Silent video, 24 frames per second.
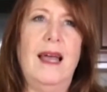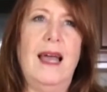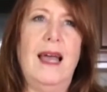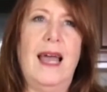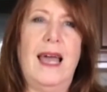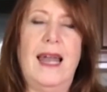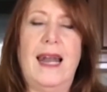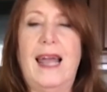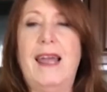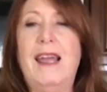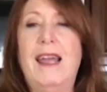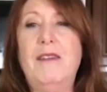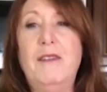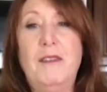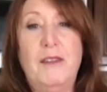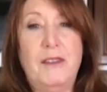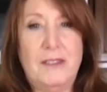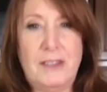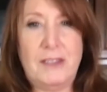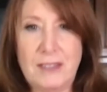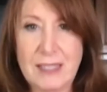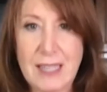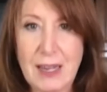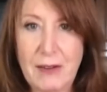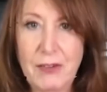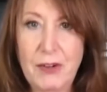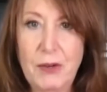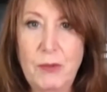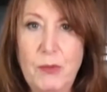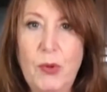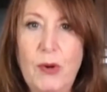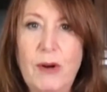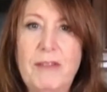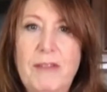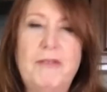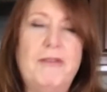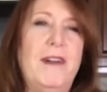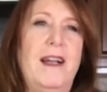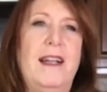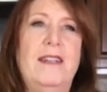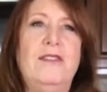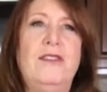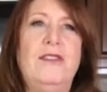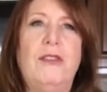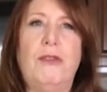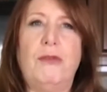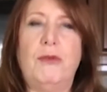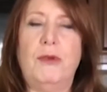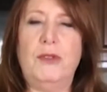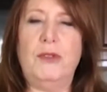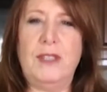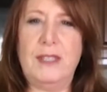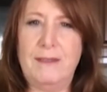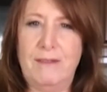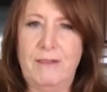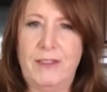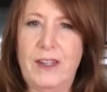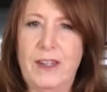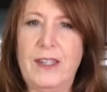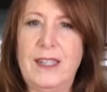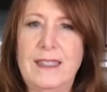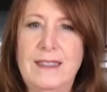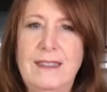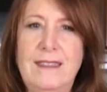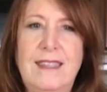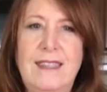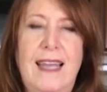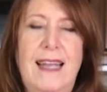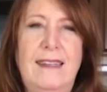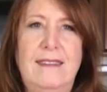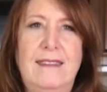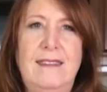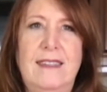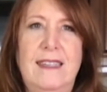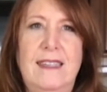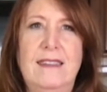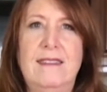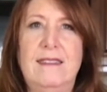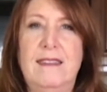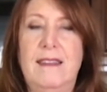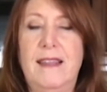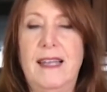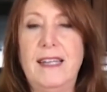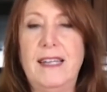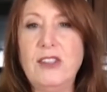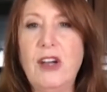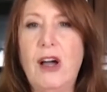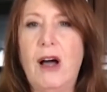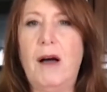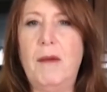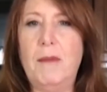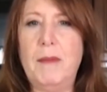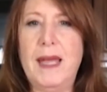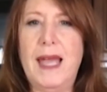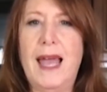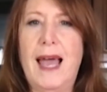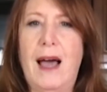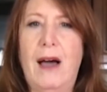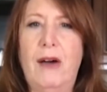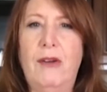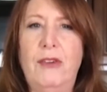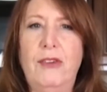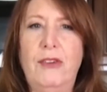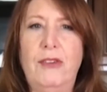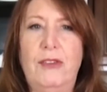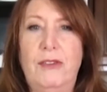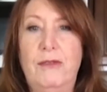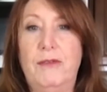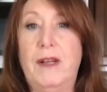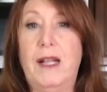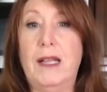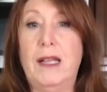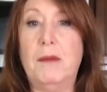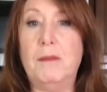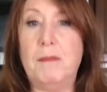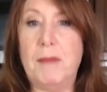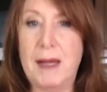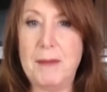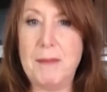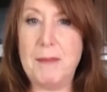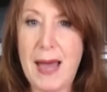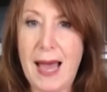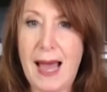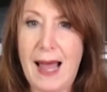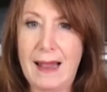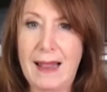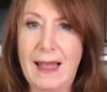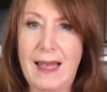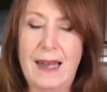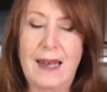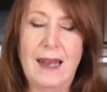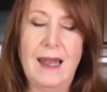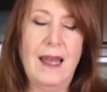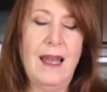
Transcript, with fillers: And I discovered more friends through various tastings, and they taught me how to develop my palate.